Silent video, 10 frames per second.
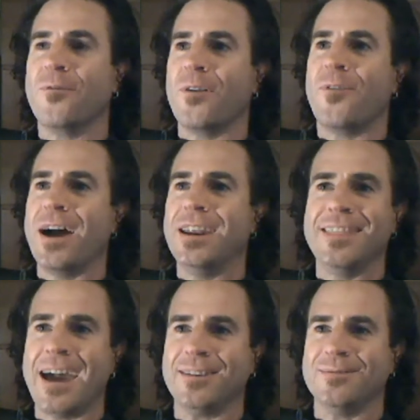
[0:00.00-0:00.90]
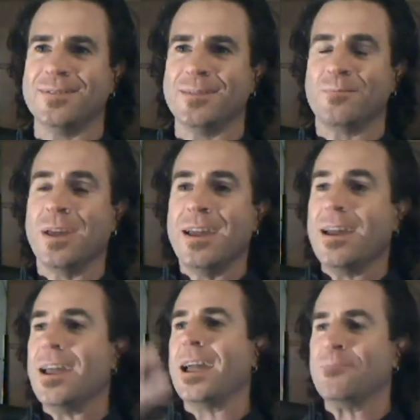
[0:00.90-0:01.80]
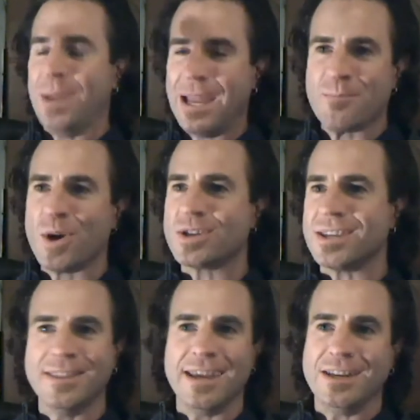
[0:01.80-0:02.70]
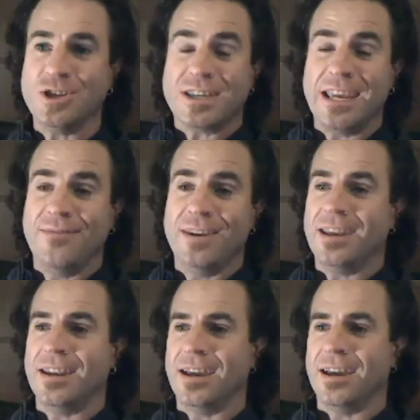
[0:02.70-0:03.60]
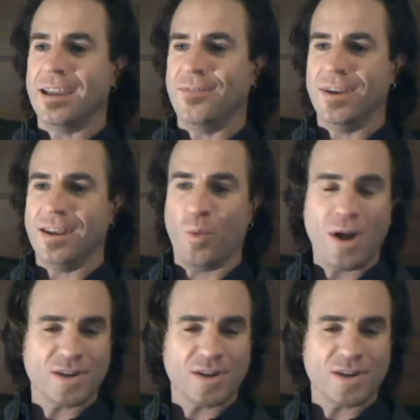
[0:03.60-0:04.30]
finding that being immersed in just even in a well